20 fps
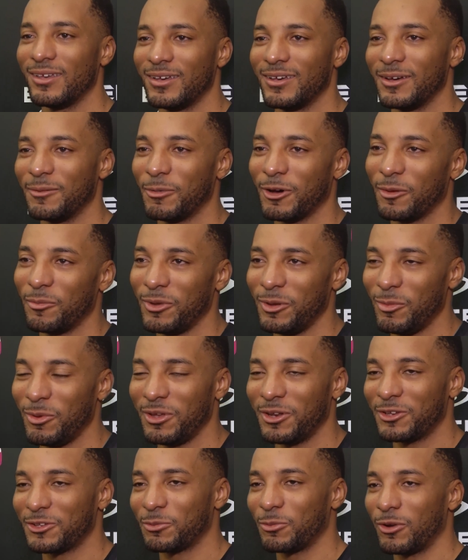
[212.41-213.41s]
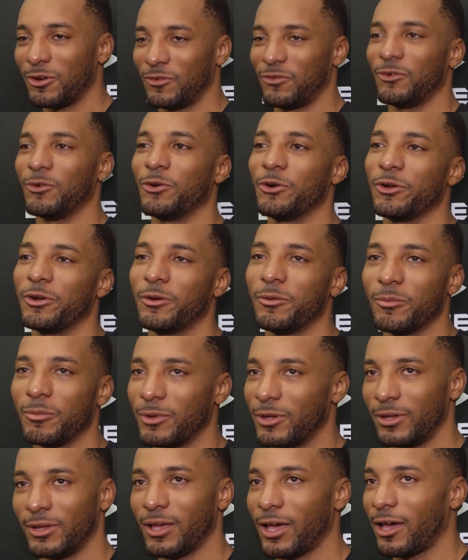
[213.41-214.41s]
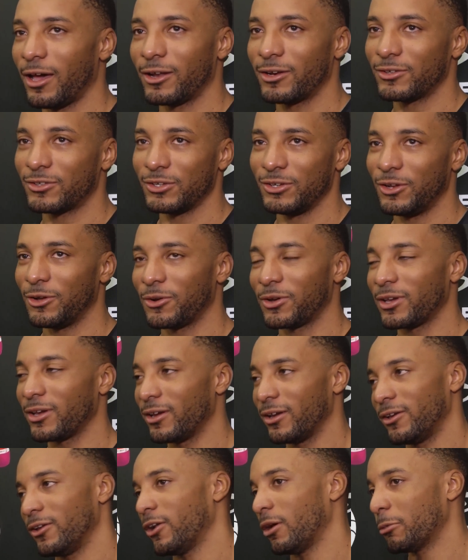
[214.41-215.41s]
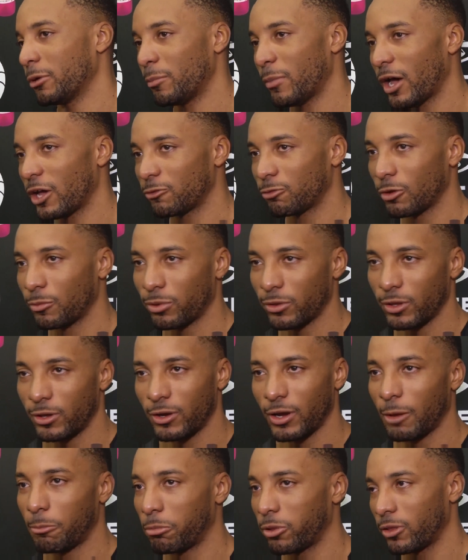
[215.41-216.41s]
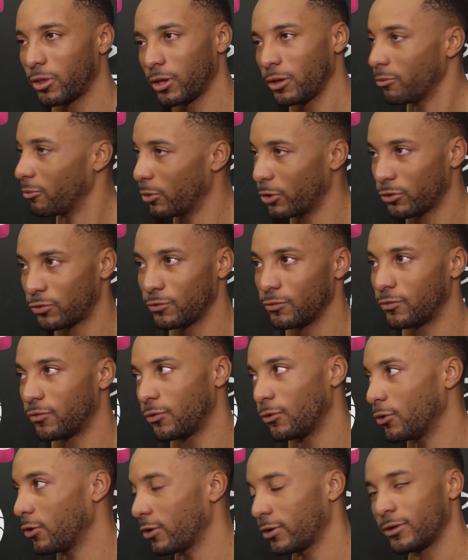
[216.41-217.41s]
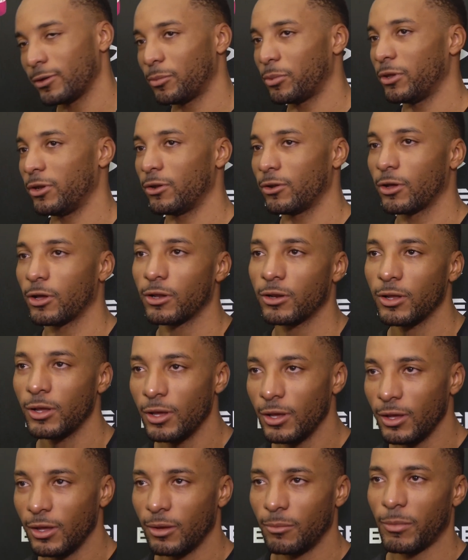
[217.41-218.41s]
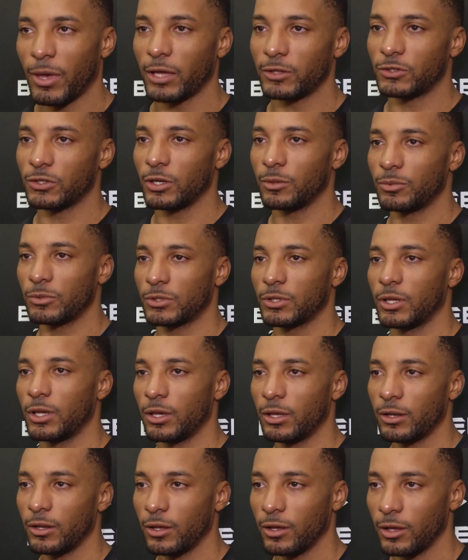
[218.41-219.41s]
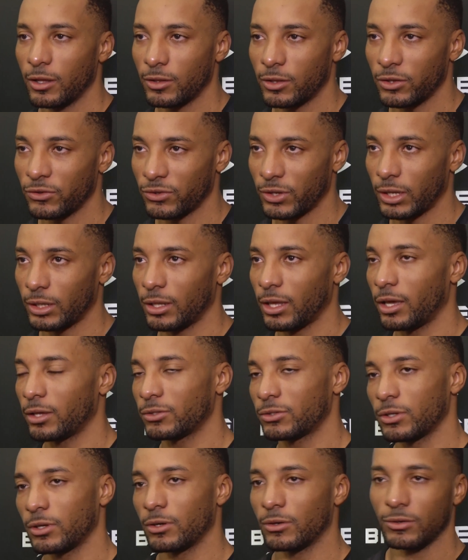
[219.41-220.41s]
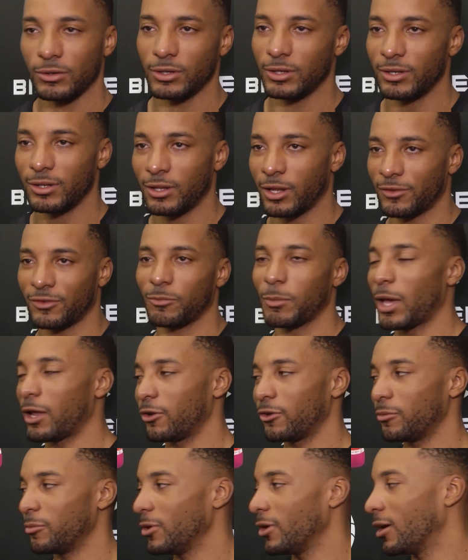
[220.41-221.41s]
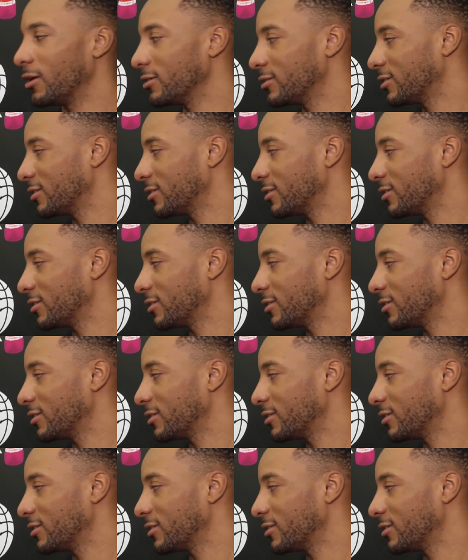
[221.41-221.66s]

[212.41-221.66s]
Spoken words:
about me being a small forward. But I honestly don't care. You know, I'm a basketball player. I play 1-4 depending on matchups and things like that. So it doesn't matter to me, honestly.